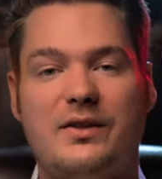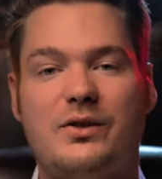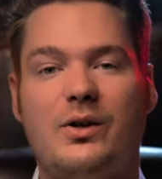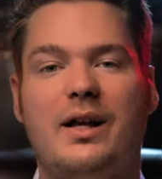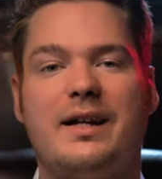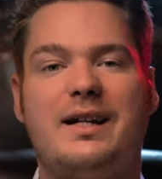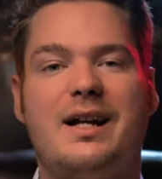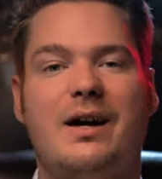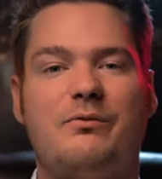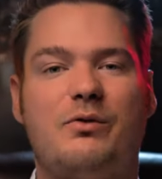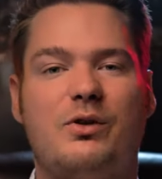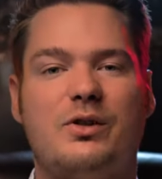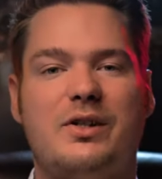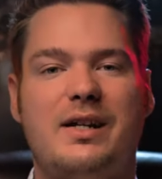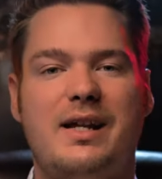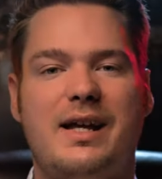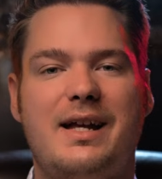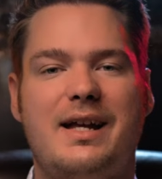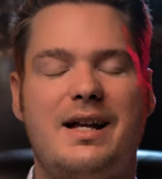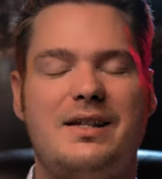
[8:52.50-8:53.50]
all I got for
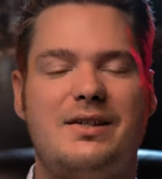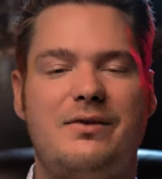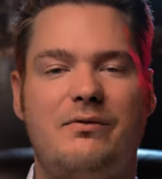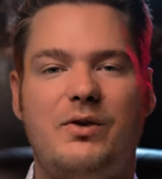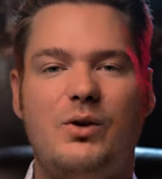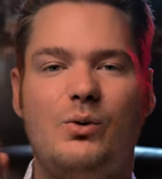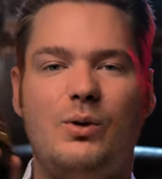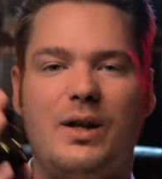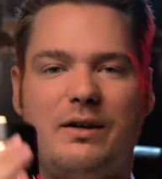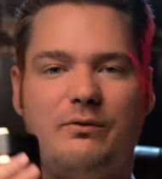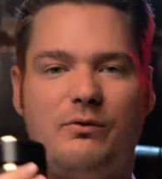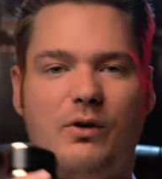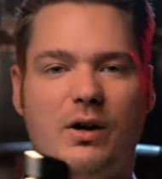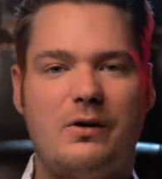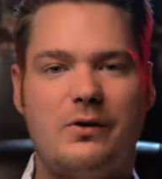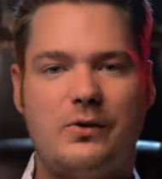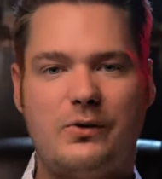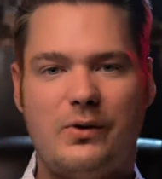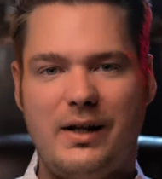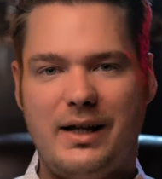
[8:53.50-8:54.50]
today, guys. If you like
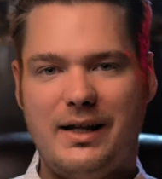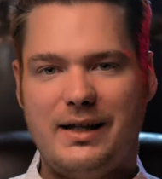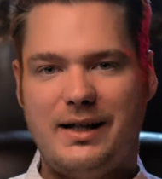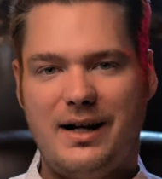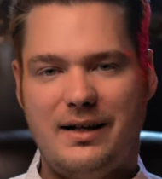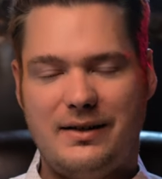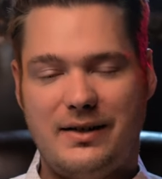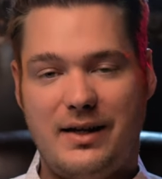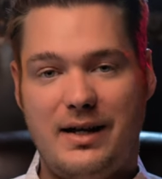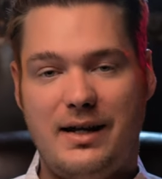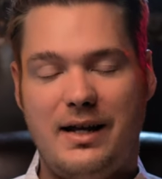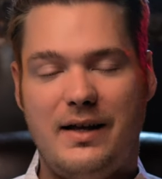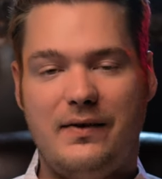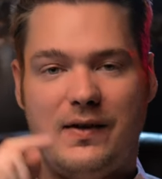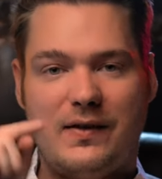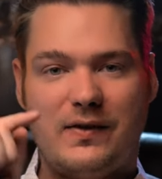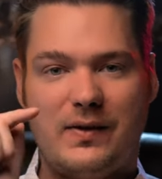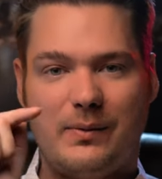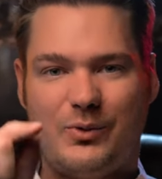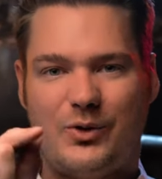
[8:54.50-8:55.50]
fragrance related content, hit
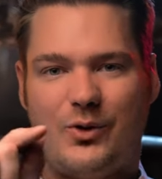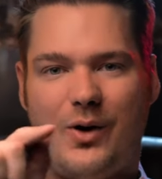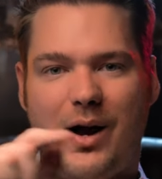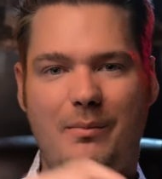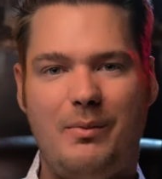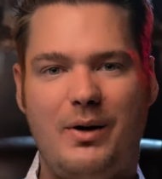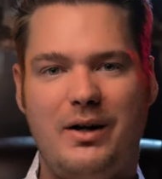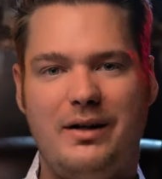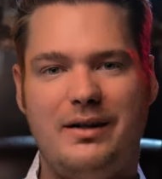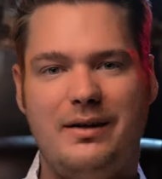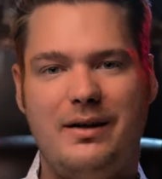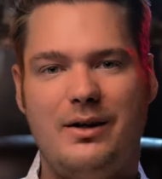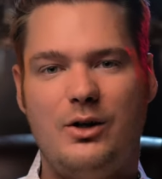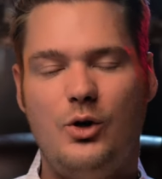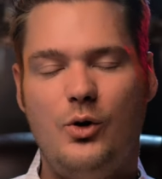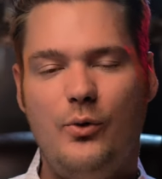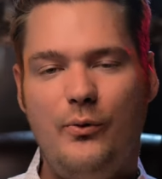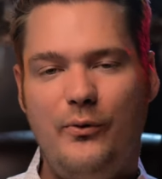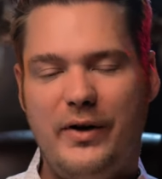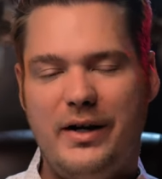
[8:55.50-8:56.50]
the subscribe button.
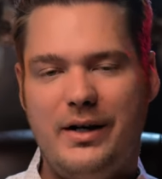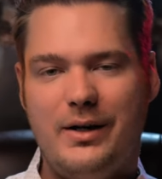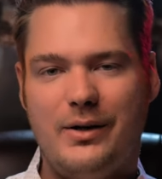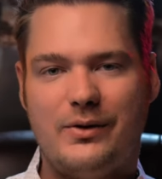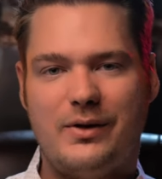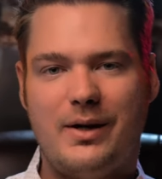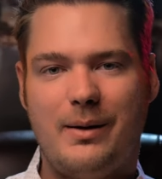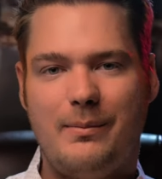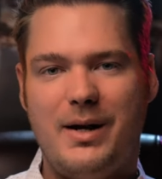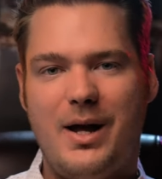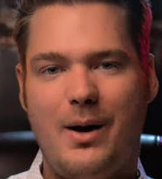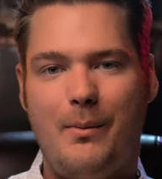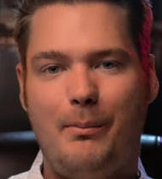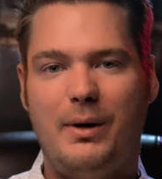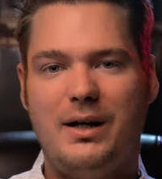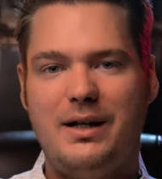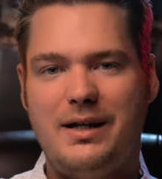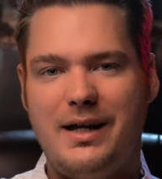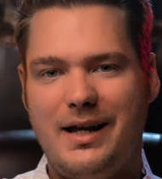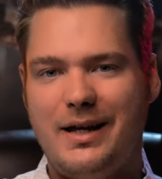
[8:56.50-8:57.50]
New videos coming out
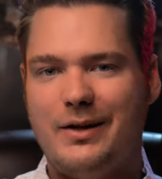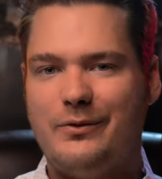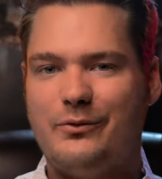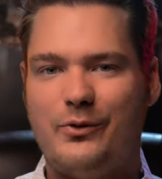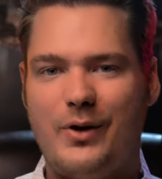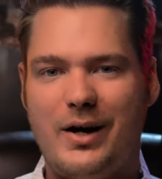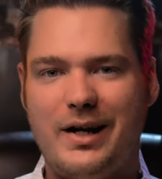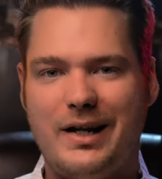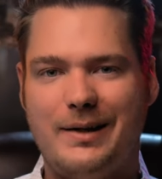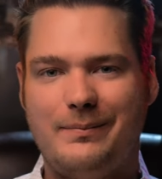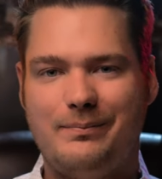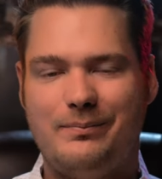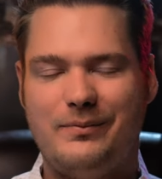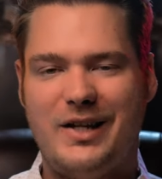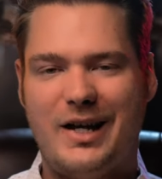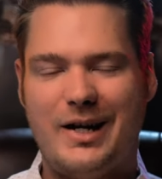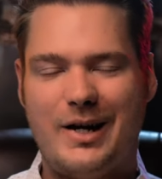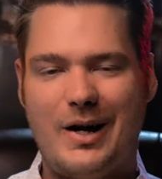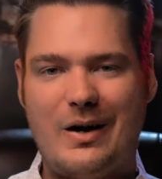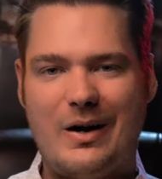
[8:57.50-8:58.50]
Monday and Friday.
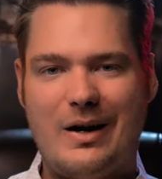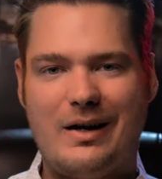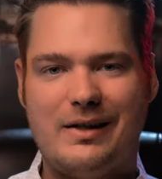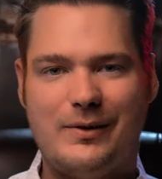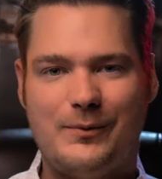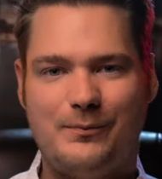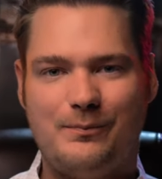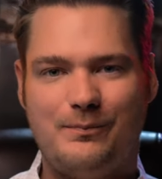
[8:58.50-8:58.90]
Take care, guys.